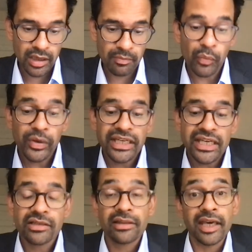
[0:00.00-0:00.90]
But we
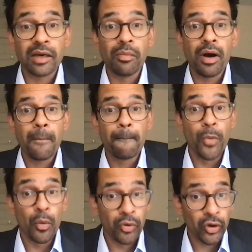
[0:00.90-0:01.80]
need to think
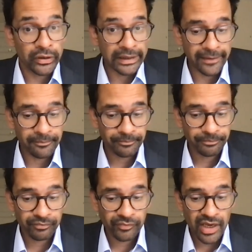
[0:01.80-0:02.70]
more broadly.
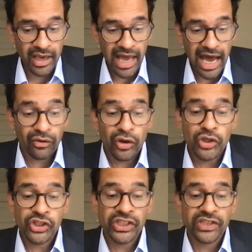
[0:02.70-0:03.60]
Our
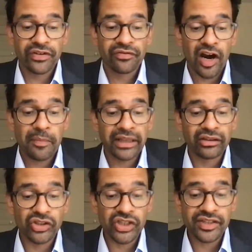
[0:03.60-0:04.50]
notions of
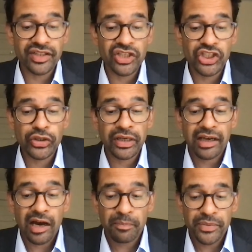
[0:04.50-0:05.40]
environmental justice should
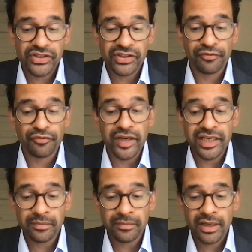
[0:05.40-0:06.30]
encompass the
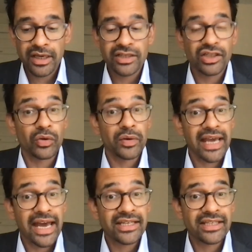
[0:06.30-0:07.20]
freedom to
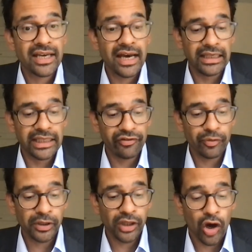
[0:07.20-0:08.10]
create a
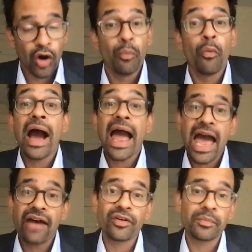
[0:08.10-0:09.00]
livable home
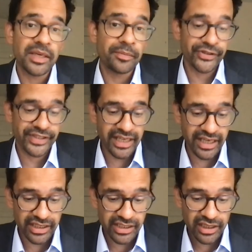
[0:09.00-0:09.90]
wherever people seek
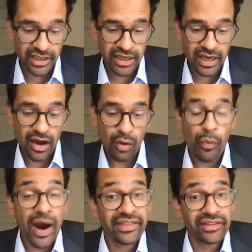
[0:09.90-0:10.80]
it,
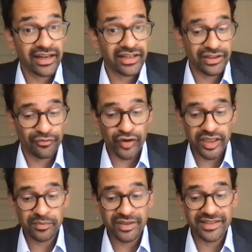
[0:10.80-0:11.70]
whether that is the
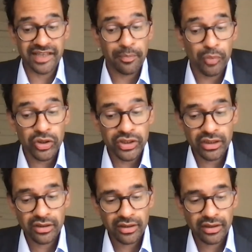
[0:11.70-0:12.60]
freedom to stay put
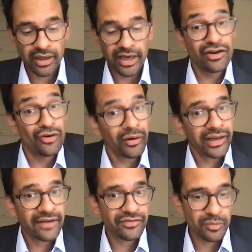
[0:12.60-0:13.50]
and not
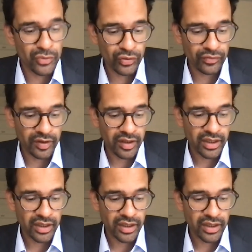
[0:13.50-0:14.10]
have to move,